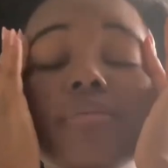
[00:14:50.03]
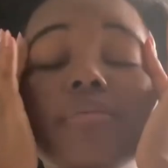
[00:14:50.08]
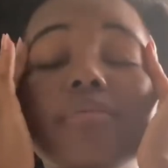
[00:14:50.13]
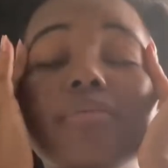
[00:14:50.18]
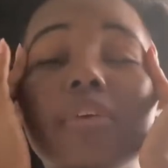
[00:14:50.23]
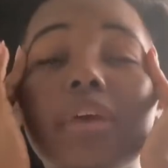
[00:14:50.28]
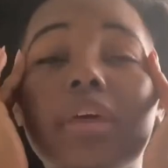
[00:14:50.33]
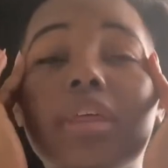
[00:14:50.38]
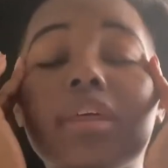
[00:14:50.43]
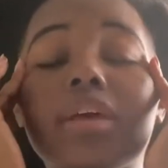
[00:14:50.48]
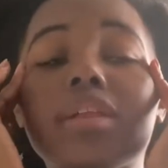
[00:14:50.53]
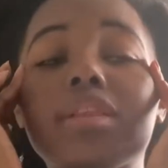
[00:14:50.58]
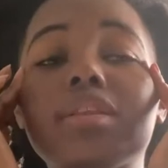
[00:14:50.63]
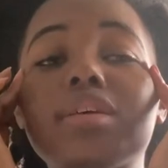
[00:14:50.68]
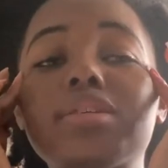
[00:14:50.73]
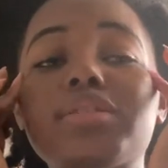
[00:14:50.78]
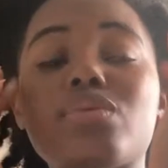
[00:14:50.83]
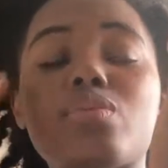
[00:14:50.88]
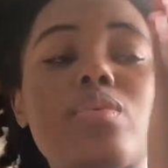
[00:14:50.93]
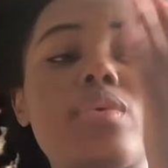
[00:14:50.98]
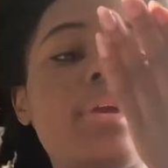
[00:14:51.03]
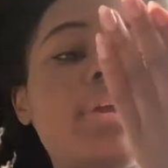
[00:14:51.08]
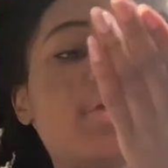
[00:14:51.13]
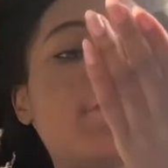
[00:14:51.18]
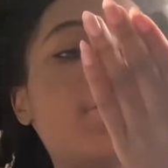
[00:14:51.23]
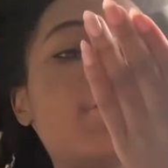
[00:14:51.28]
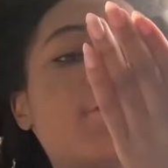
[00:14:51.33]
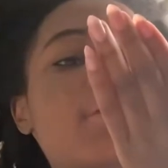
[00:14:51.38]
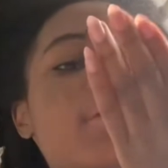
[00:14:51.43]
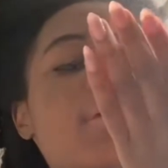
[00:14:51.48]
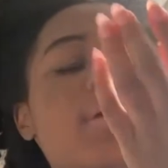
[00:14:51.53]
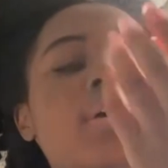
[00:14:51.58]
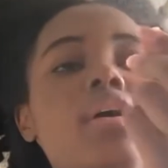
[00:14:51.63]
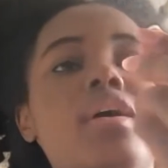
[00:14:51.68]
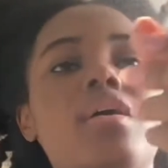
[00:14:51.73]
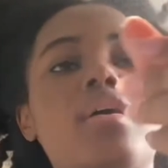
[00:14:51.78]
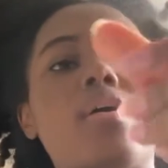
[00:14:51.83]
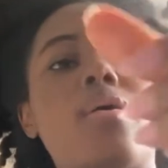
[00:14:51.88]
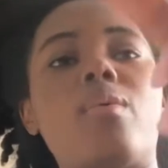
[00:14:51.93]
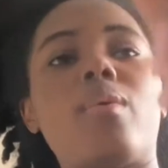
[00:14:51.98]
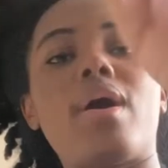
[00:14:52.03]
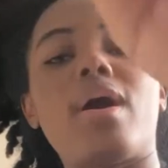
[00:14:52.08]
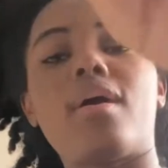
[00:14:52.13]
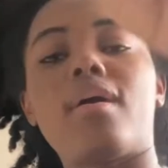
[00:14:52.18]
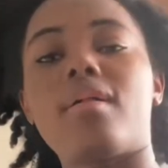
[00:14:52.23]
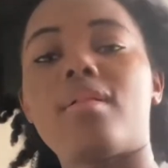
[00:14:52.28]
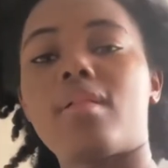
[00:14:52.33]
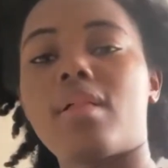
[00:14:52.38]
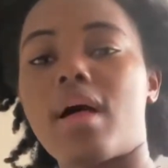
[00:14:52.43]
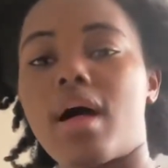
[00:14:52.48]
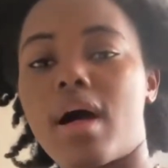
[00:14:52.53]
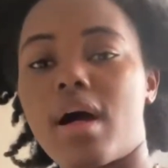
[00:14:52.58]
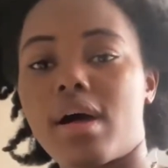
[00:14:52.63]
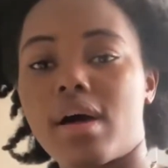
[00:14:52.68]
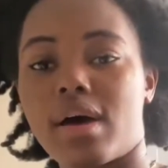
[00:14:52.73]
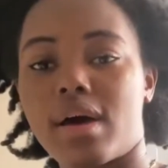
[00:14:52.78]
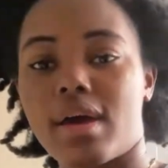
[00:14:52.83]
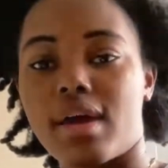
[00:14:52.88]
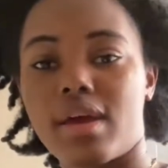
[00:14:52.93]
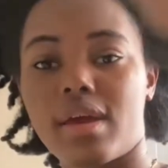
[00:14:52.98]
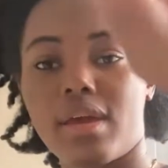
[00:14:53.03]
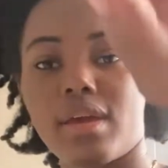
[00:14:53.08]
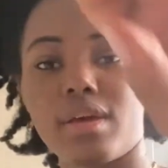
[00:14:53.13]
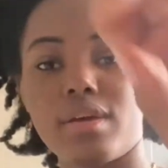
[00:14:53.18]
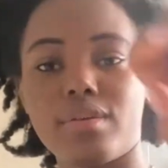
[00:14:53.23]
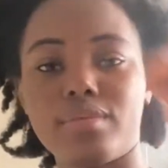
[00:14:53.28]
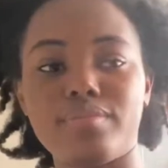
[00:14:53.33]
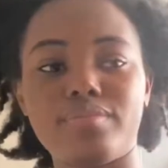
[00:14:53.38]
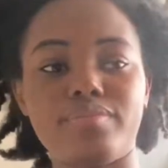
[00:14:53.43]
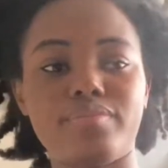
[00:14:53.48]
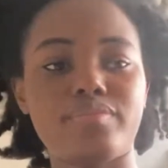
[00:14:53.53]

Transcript: Feeling this week while I